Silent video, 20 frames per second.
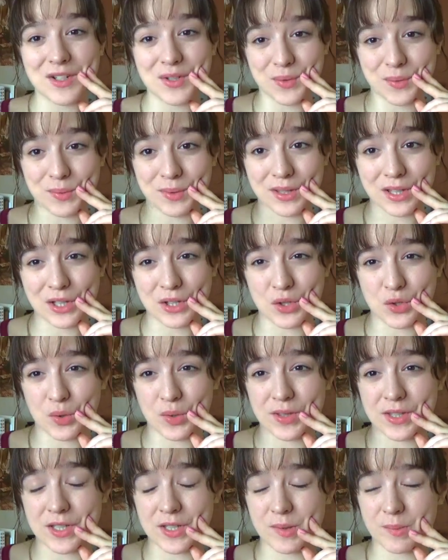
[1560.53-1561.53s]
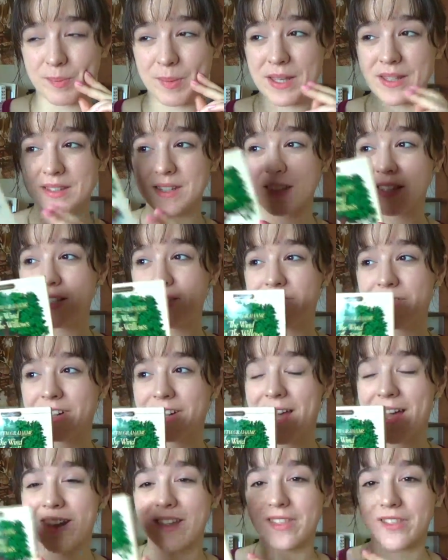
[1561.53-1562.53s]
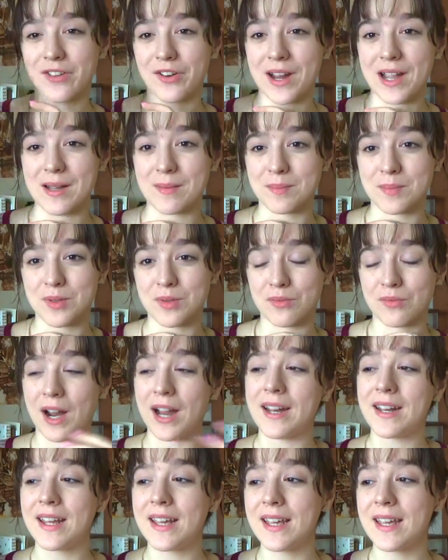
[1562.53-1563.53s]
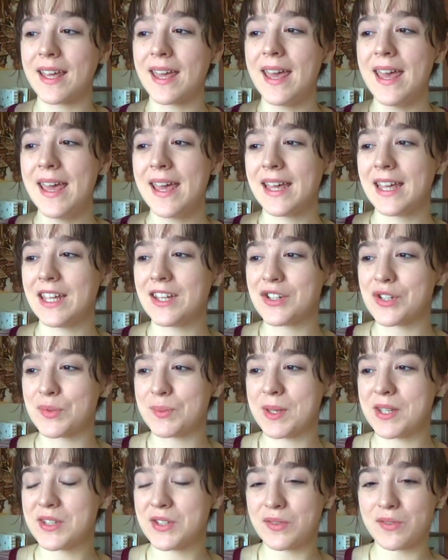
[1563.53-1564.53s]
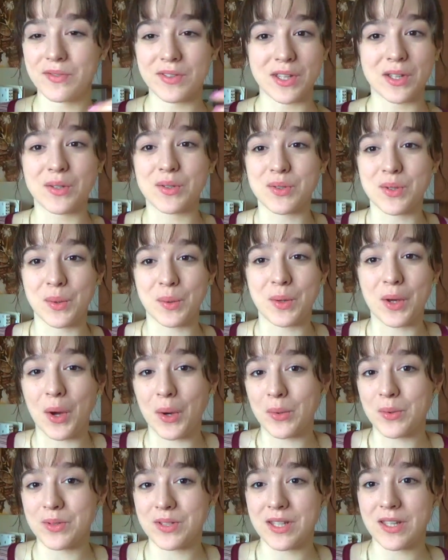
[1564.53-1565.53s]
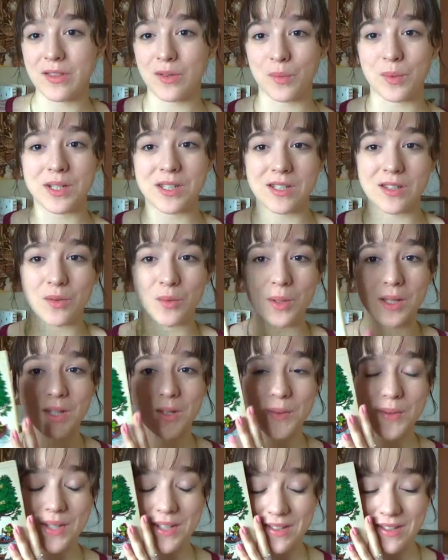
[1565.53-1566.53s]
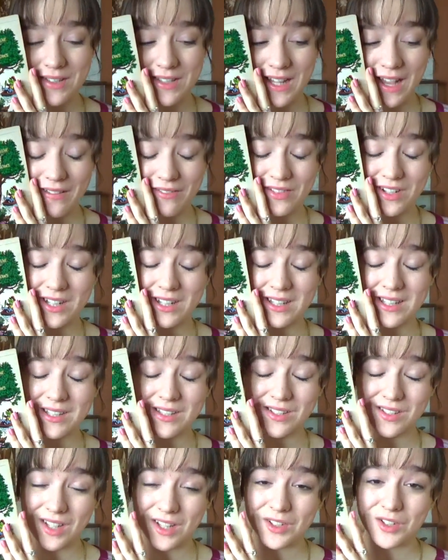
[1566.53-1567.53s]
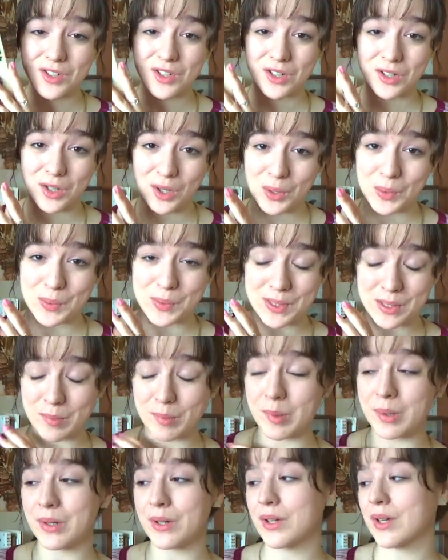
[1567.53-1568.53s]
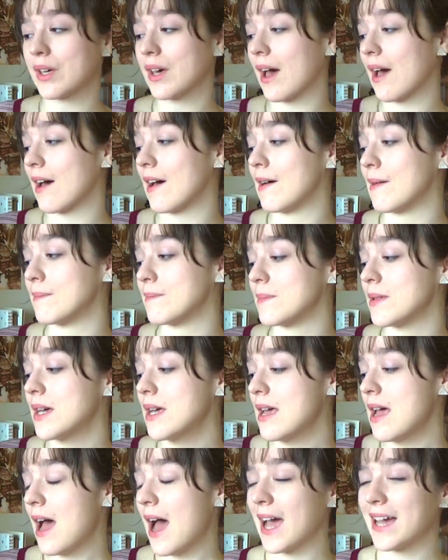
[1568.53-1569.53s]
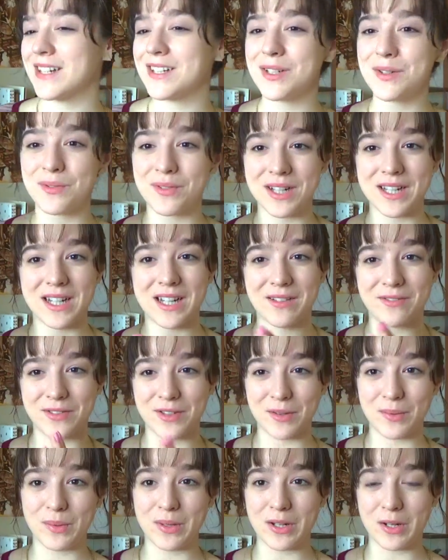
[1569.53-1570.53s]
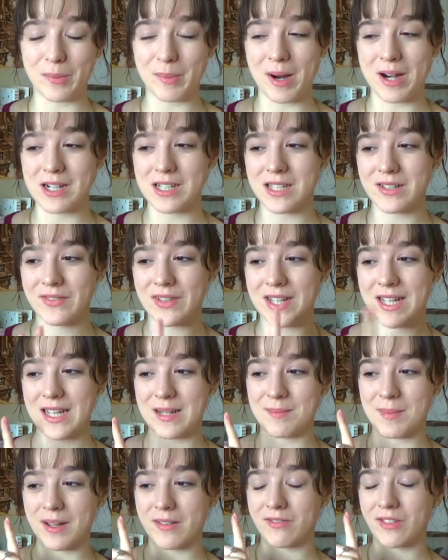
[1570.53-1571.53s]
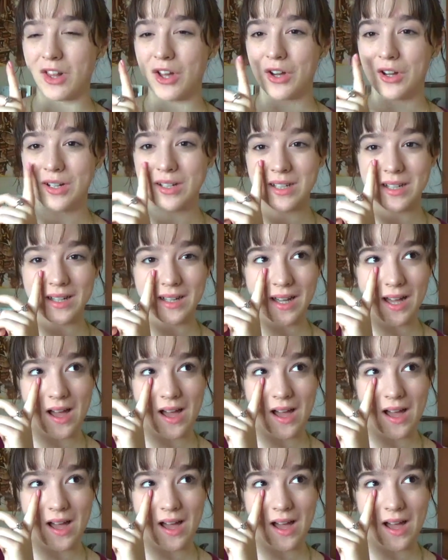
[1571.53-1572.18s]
just really enjoyed this basically for Kenneth Graham's writing. He just makes you feel so cozy. The Wind in the Willows is definitely such a cozy book. I did read a few little parts of it in my vlog